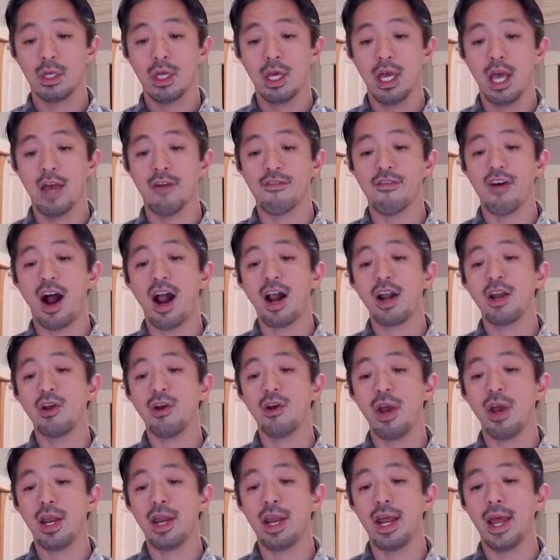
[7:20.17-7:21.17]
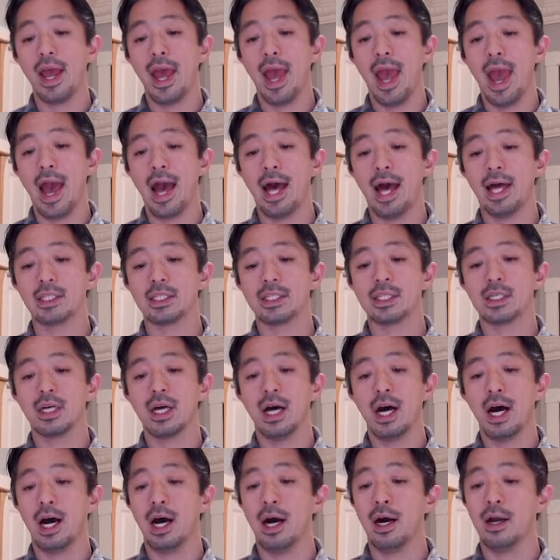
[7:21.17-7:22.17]
evaluated at
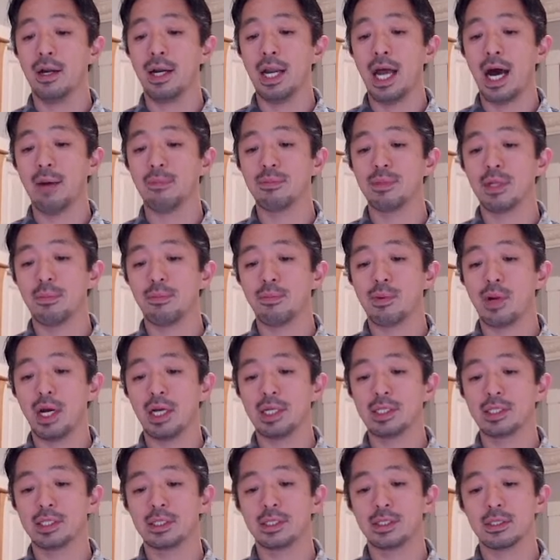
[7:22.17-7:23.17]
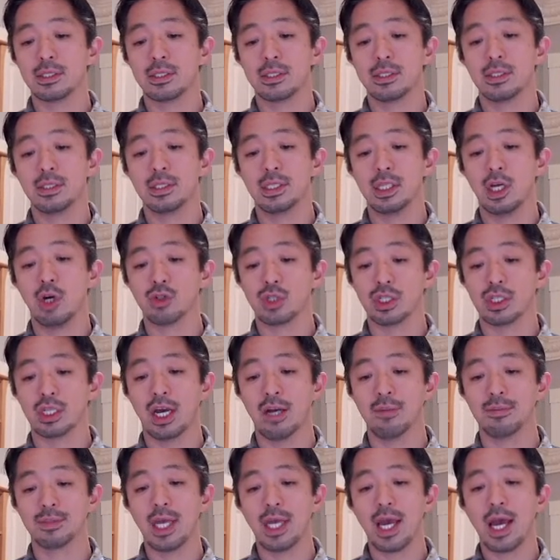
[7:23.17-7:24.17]
uh, lambda plus delta
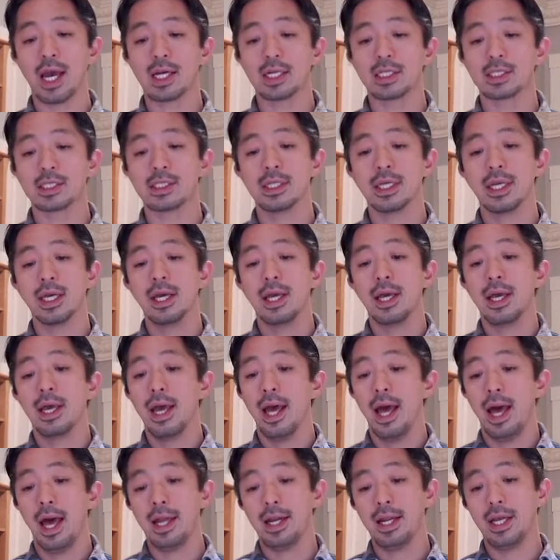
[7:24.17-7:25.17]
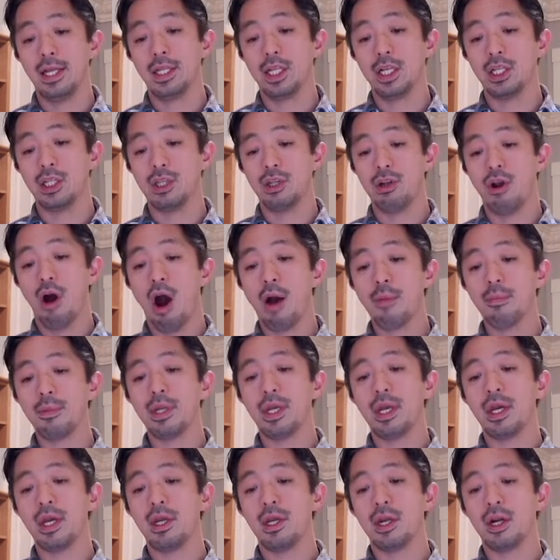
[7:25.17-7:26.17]
times x. And in the
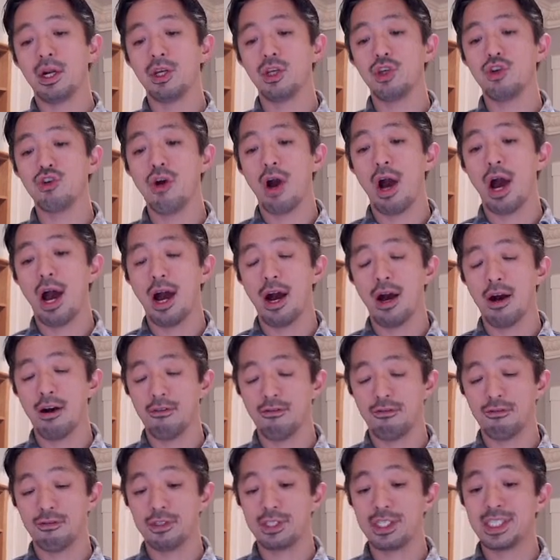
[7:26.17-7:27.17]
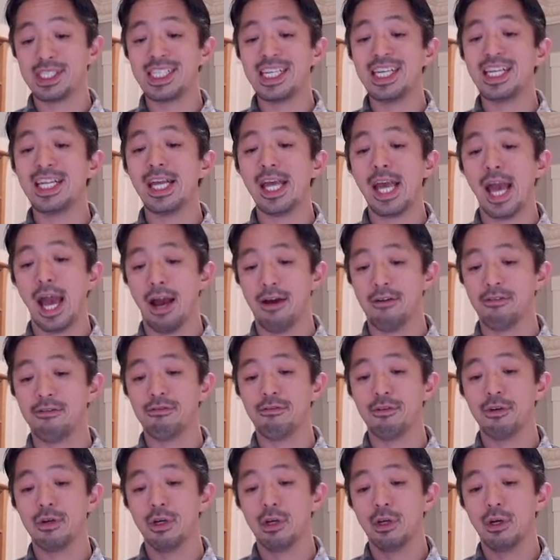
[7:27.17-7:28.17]
denominator, you have CDF
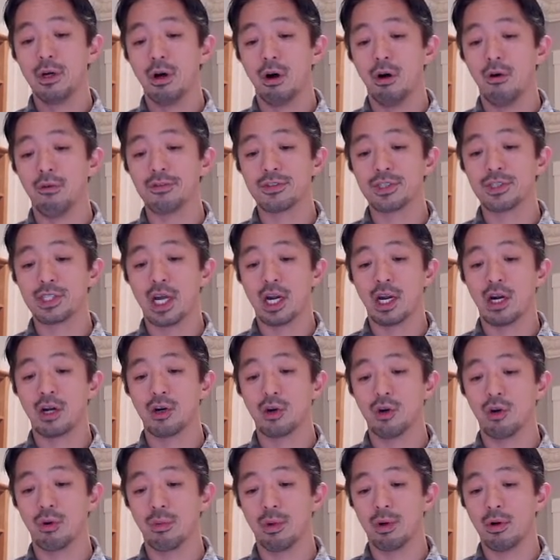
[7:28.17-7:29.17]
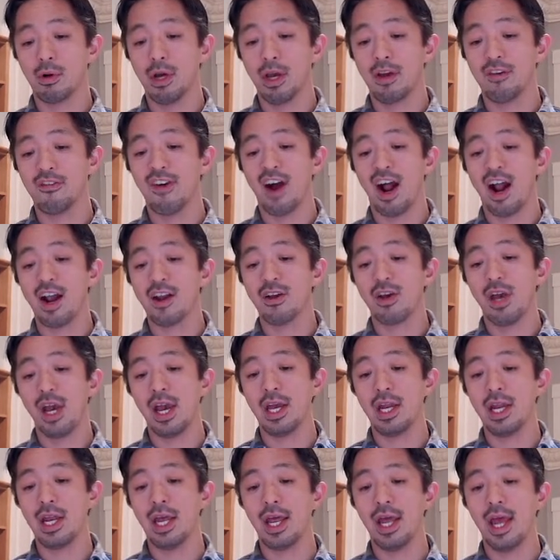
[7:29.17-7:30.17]
of standard normal
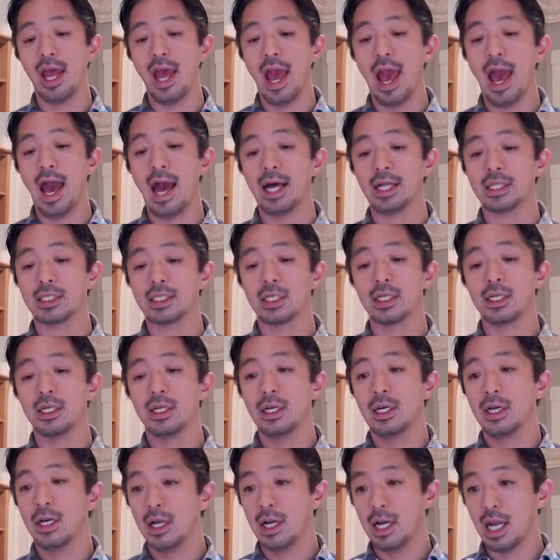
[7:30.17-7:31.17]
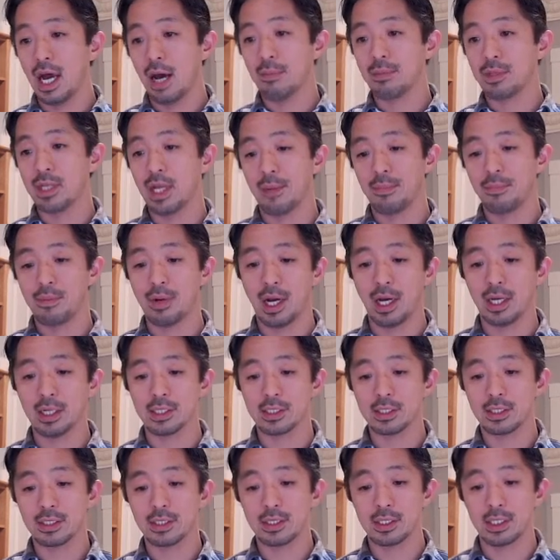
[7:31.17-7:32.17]
evaluated at lambda
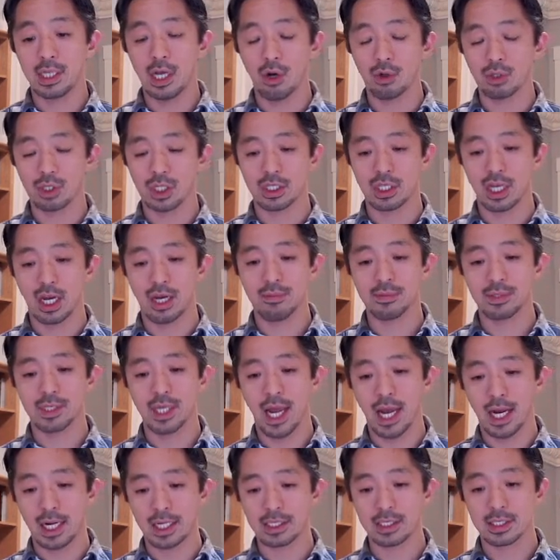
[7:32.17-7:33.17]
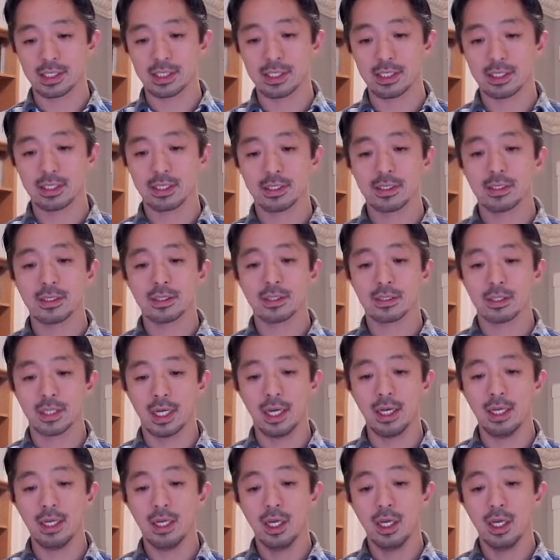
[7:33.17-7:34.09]
plus delta times x. Okay.